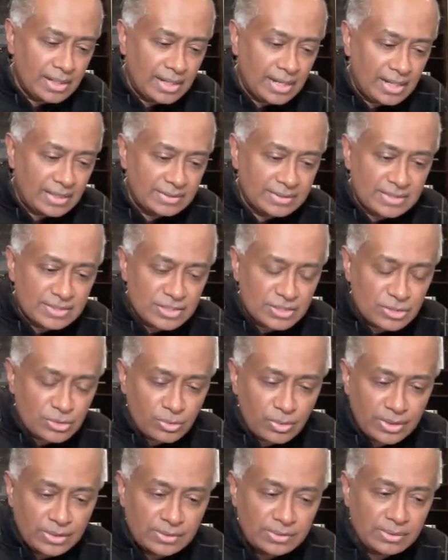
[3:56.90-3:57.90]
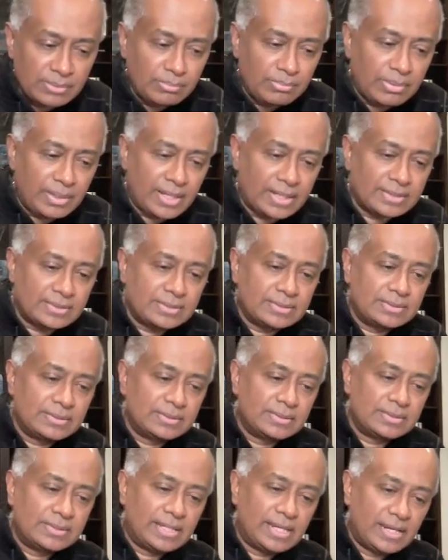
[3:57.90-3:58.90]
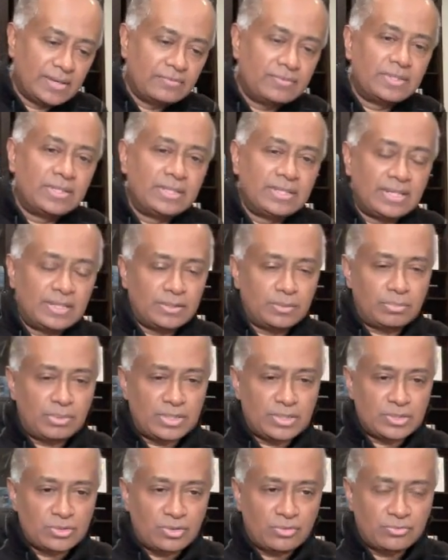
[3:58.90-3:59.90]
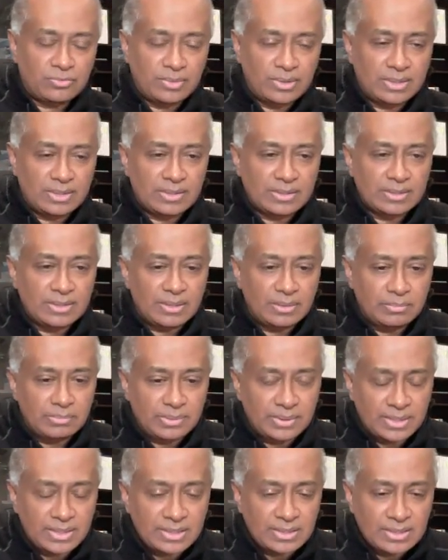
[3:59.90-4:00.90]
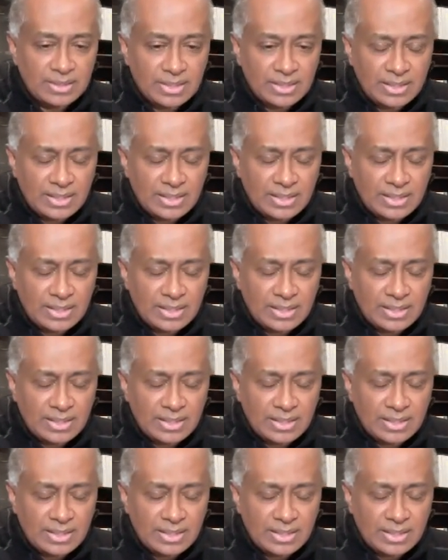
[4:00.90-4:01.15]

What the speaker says: And this is going to impact every enterprise software company